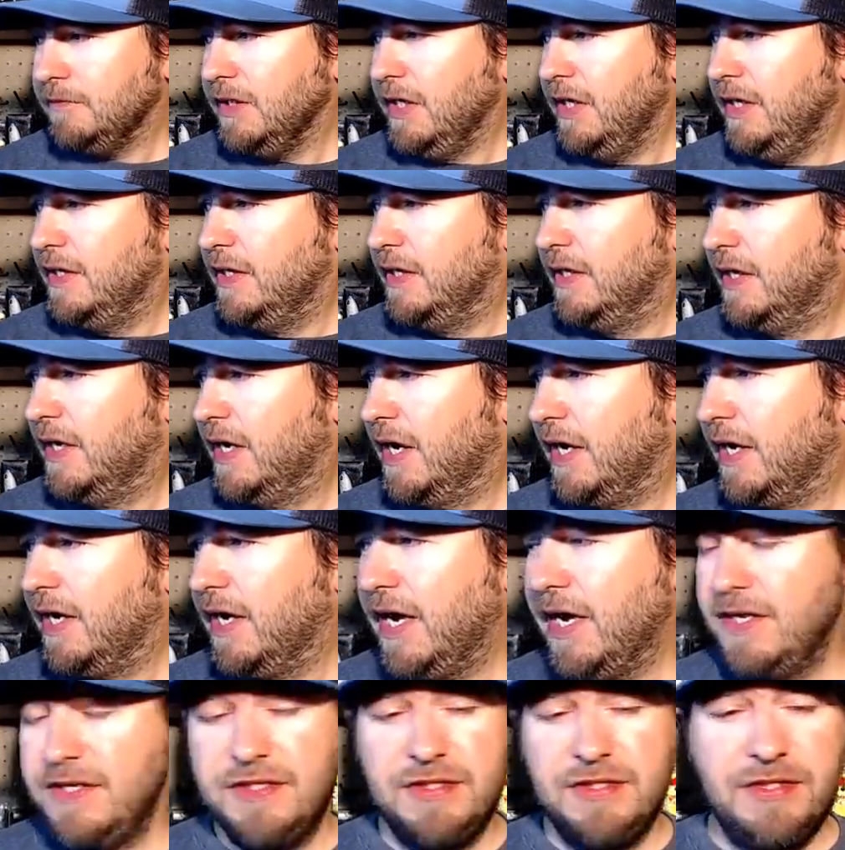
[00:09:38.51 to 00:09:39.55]
And then I
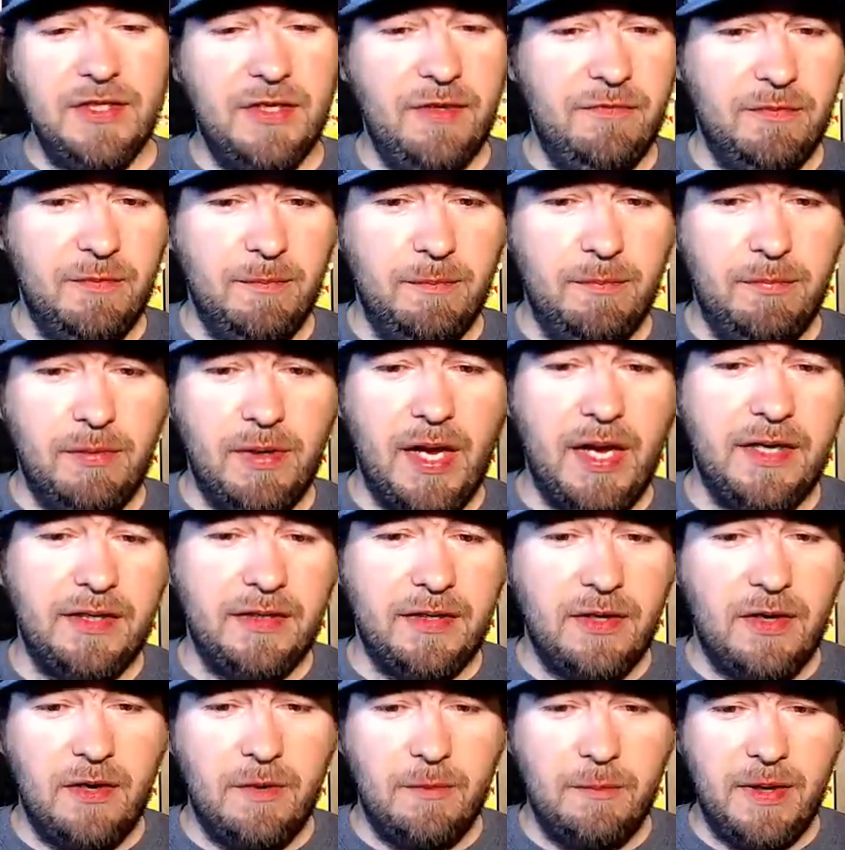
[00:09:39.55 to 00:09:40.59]
got stuff from Black
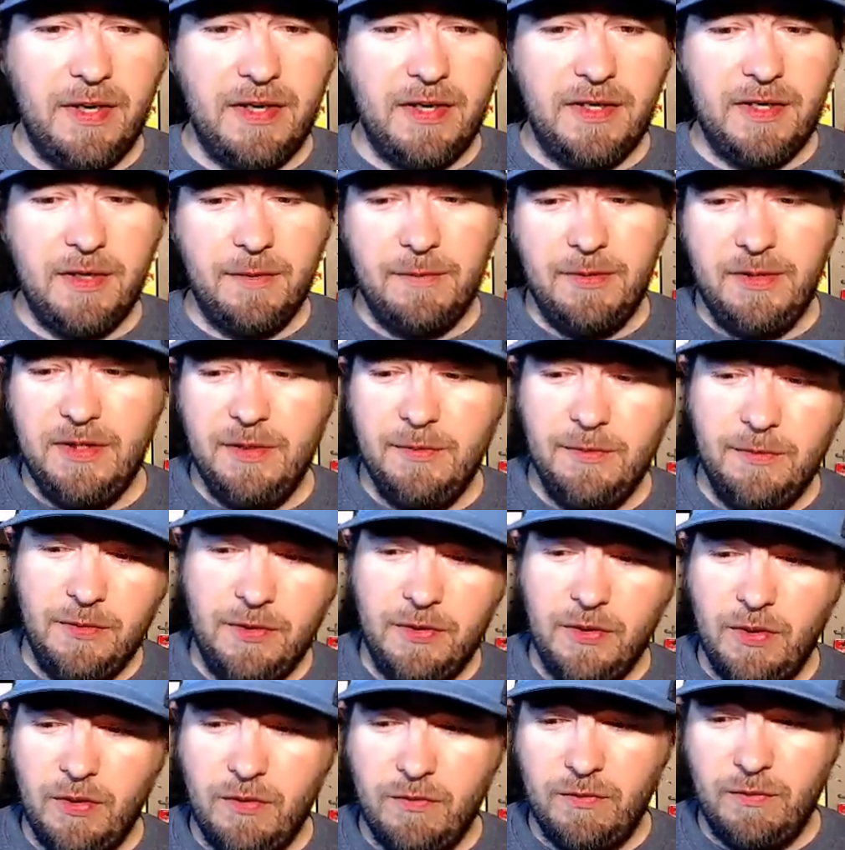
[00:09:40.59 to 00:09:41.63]
Dog Bait Company. And then we'll
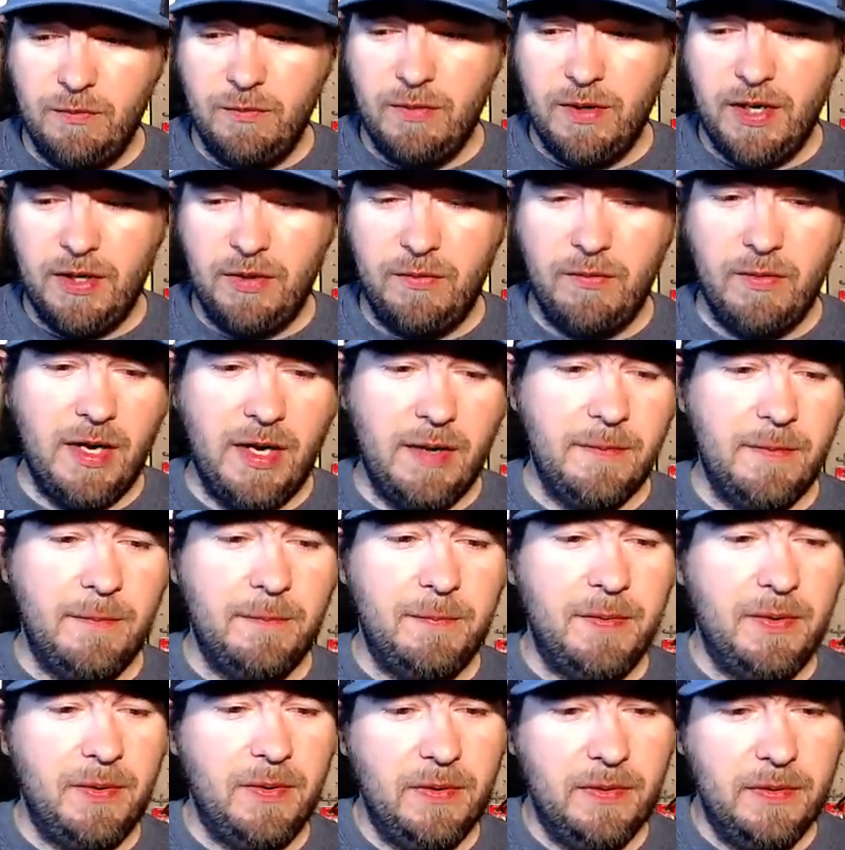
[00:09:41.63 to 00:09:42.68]
go over what I grabbed
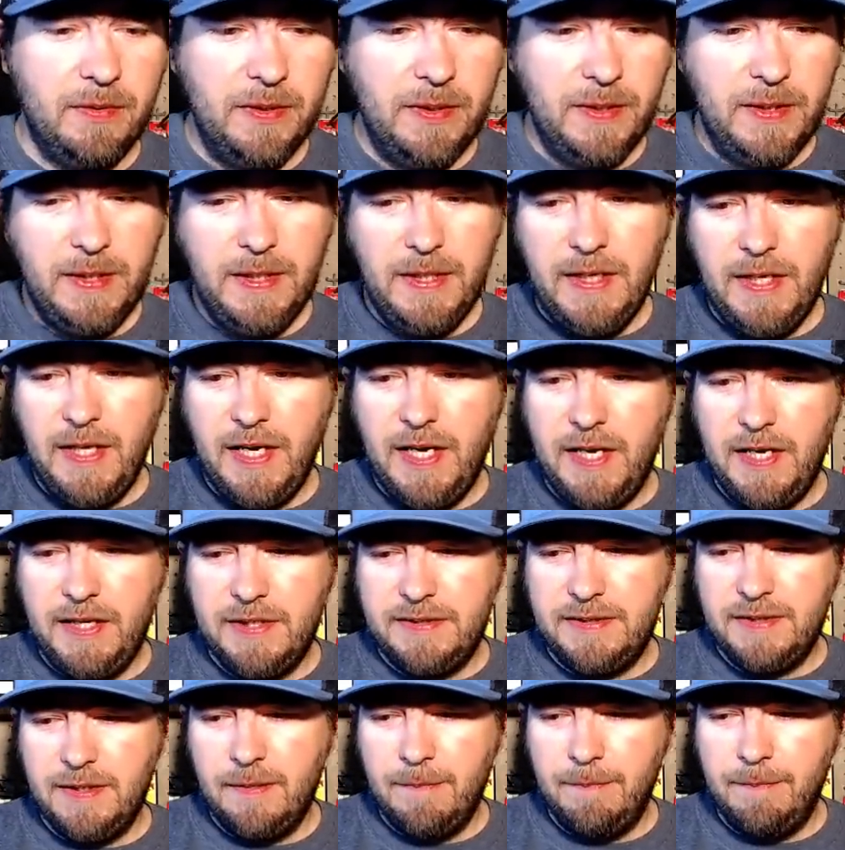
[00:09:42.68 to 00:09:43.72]
up here
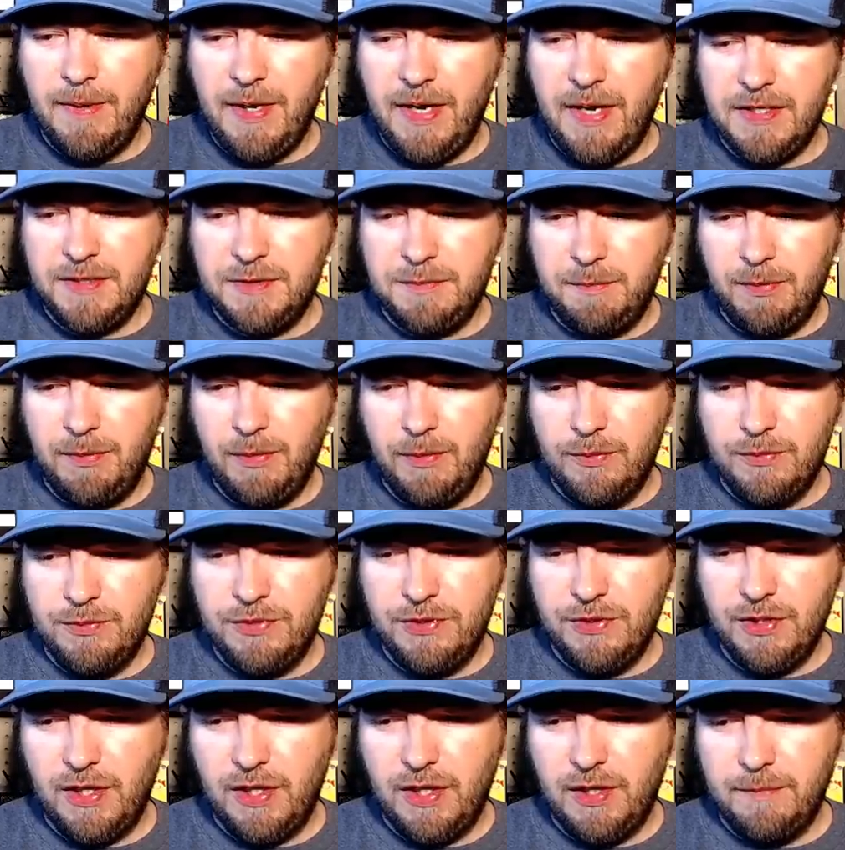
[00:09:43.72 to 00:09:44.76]
at Bass Pro
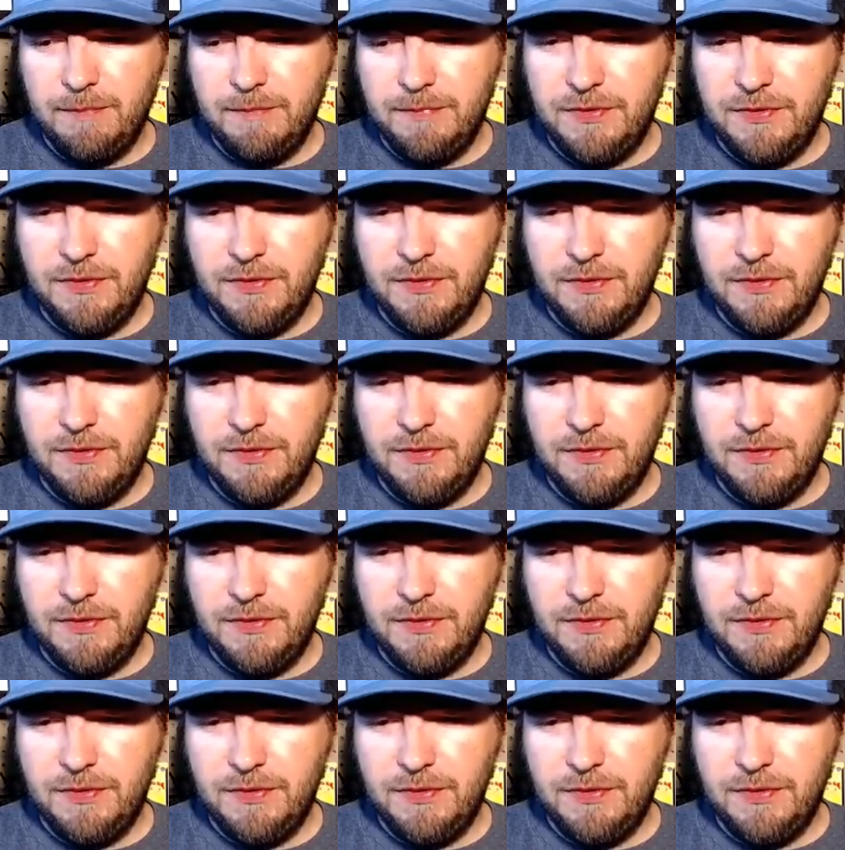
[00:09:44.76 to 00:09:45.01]
Shop.